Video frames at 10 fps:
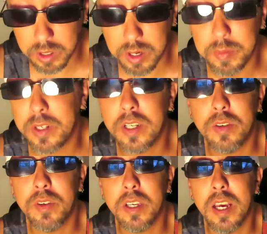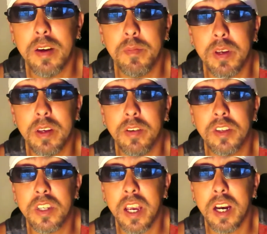Um, it didn't really have me
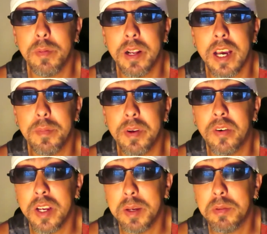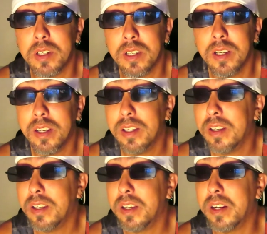scared, but it had me creeped.
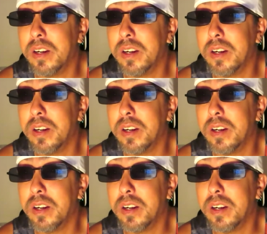You